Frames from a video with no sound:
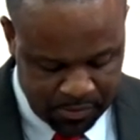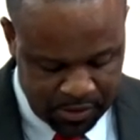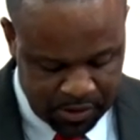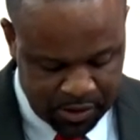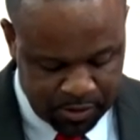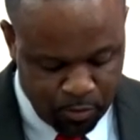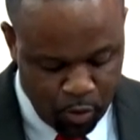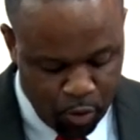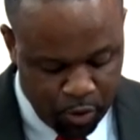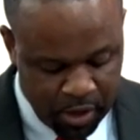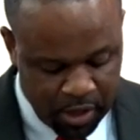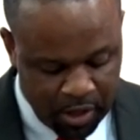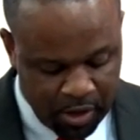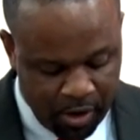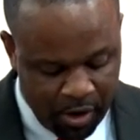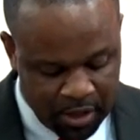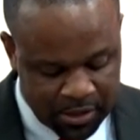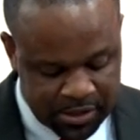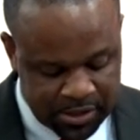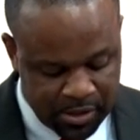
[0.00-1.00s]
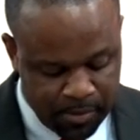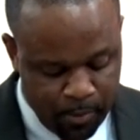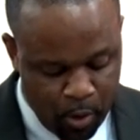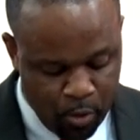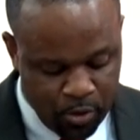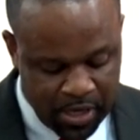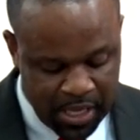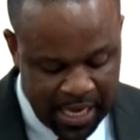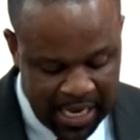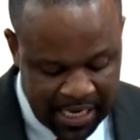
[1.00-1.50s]
Smoking causes
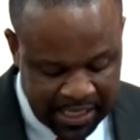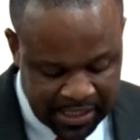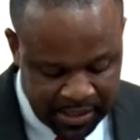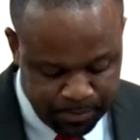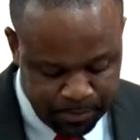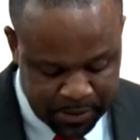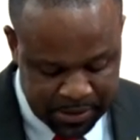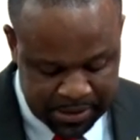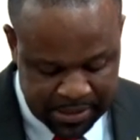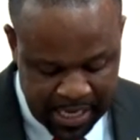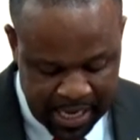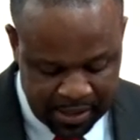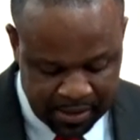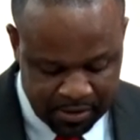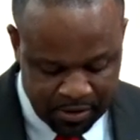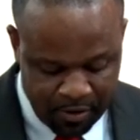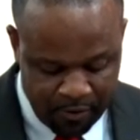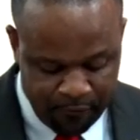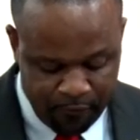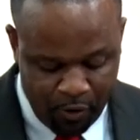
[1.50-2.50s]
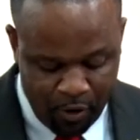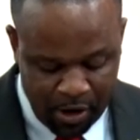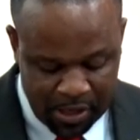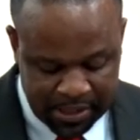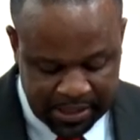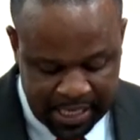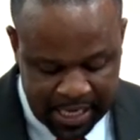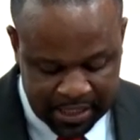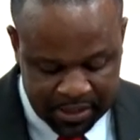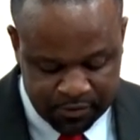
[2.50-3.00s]
about 80% of
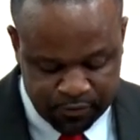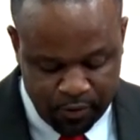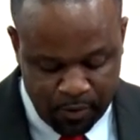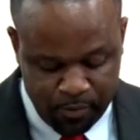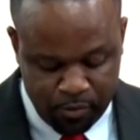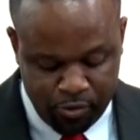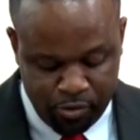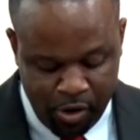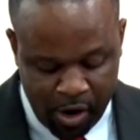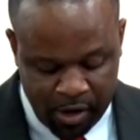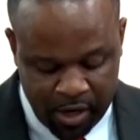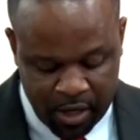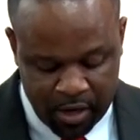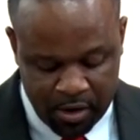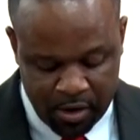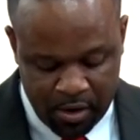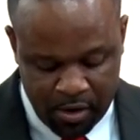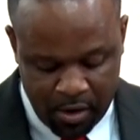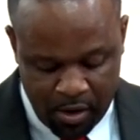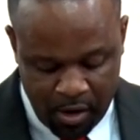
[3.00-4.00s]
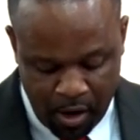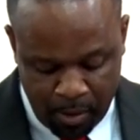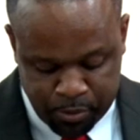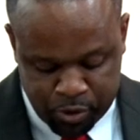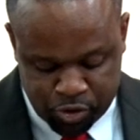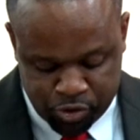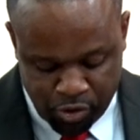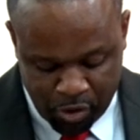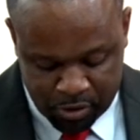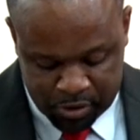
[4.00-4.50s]
all deaths from chronic
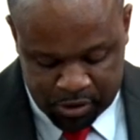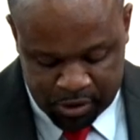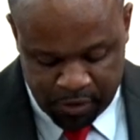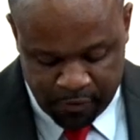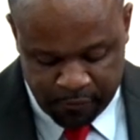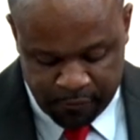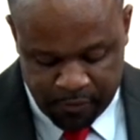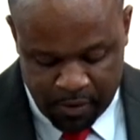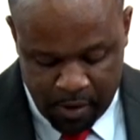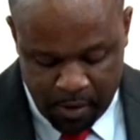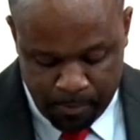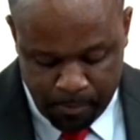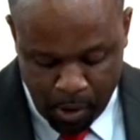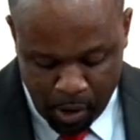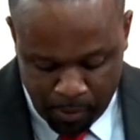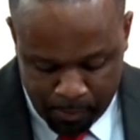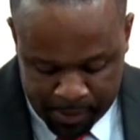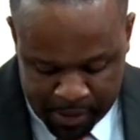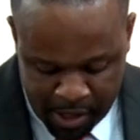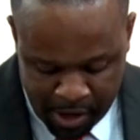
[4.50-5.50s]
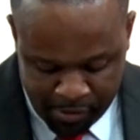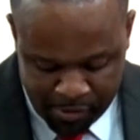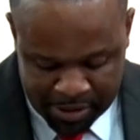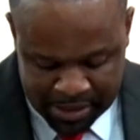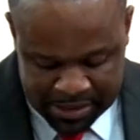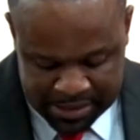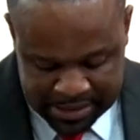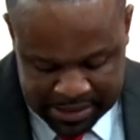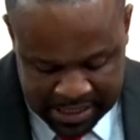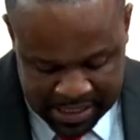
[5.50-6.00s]
obstructive pulmonary
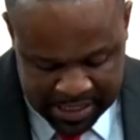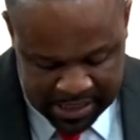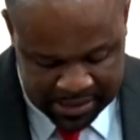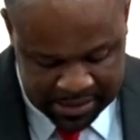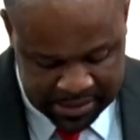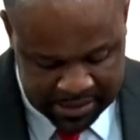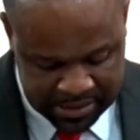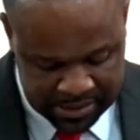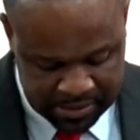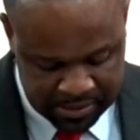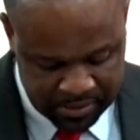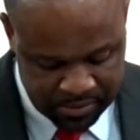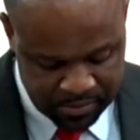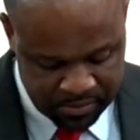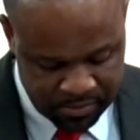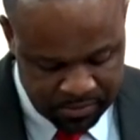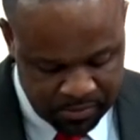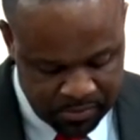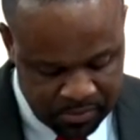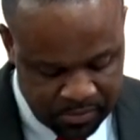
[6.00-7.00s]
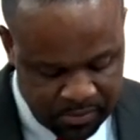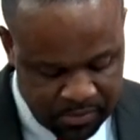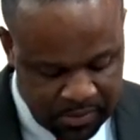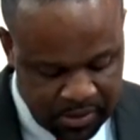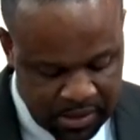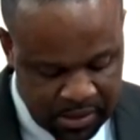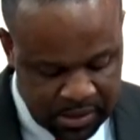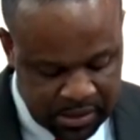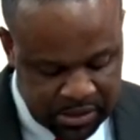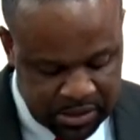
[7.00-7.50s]
disease.
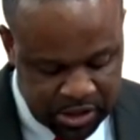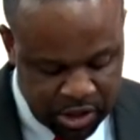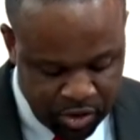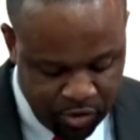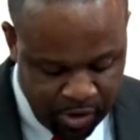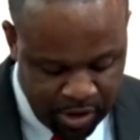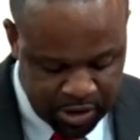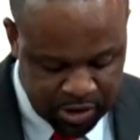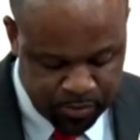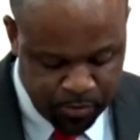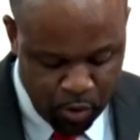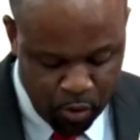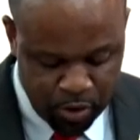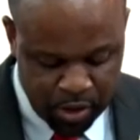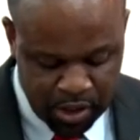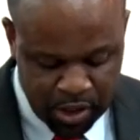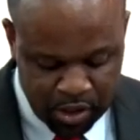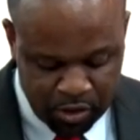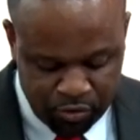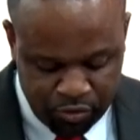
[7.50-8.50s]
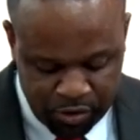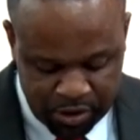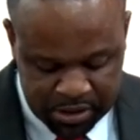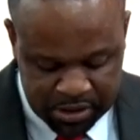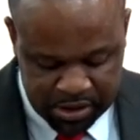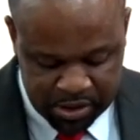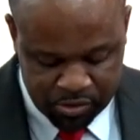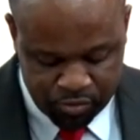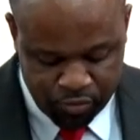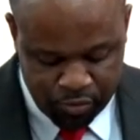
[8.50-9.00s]
Cigarette smoking
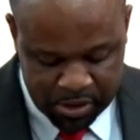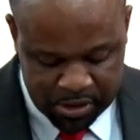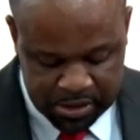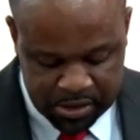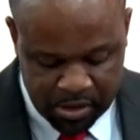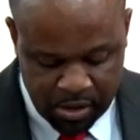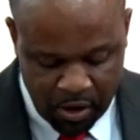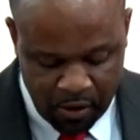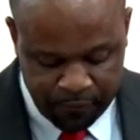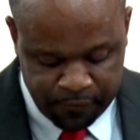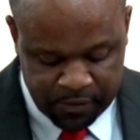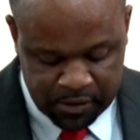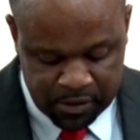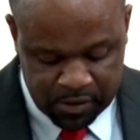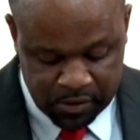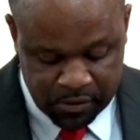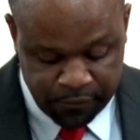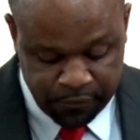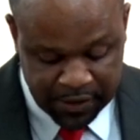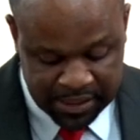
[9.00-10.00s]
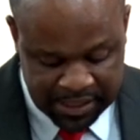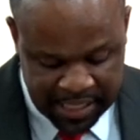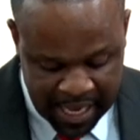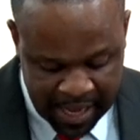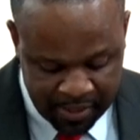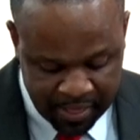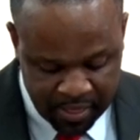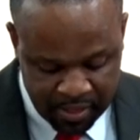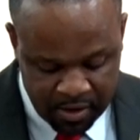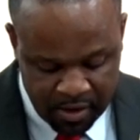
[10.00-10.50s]
increases risk for
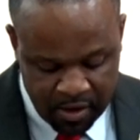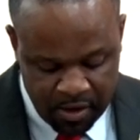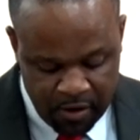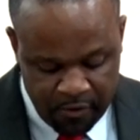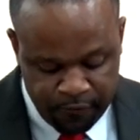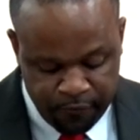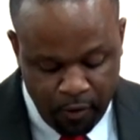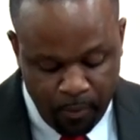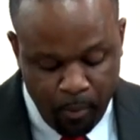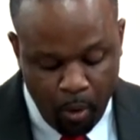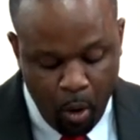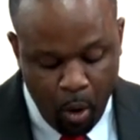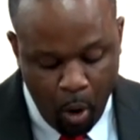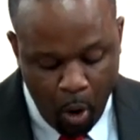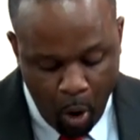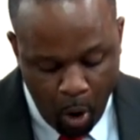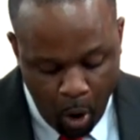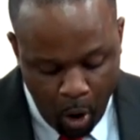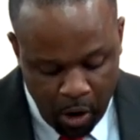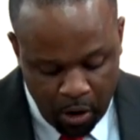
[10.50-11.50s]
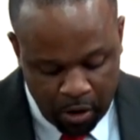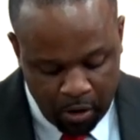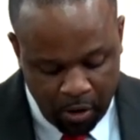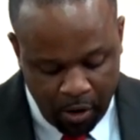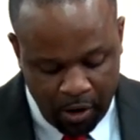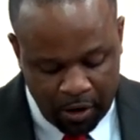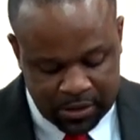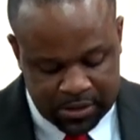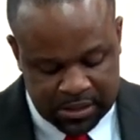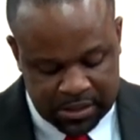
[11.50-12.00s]
death from all
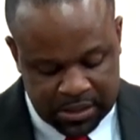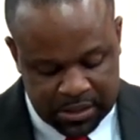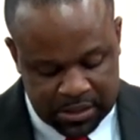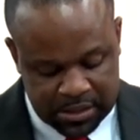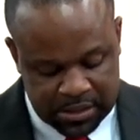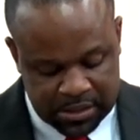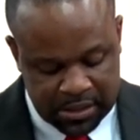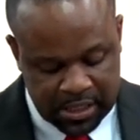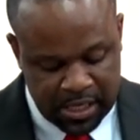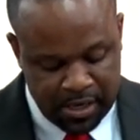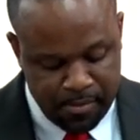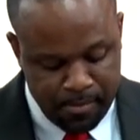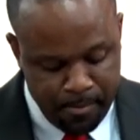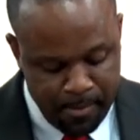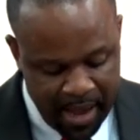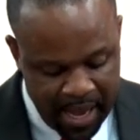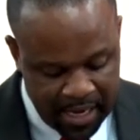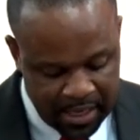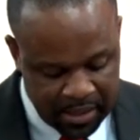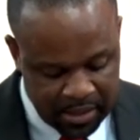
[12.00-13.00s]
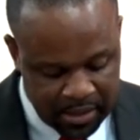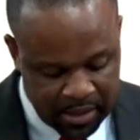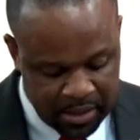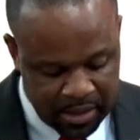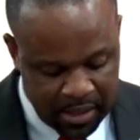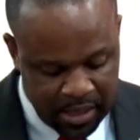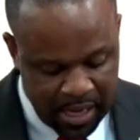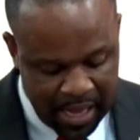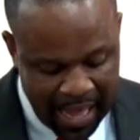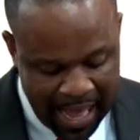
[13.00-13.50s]
causes in men
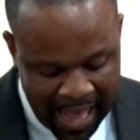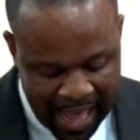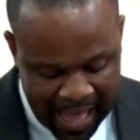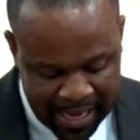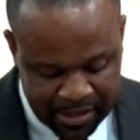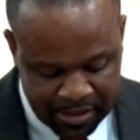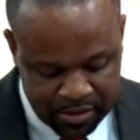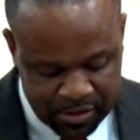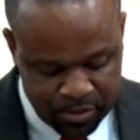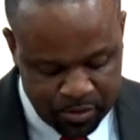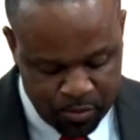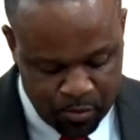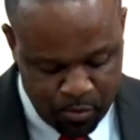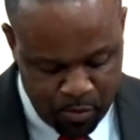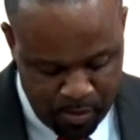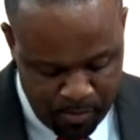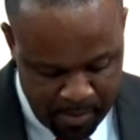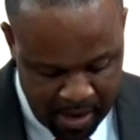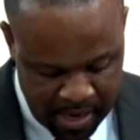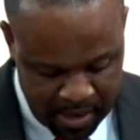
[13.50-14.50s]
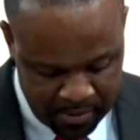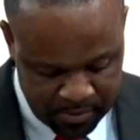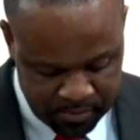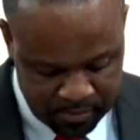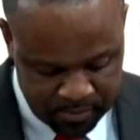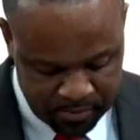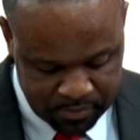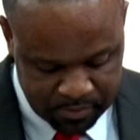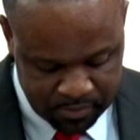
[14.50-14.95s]
and women.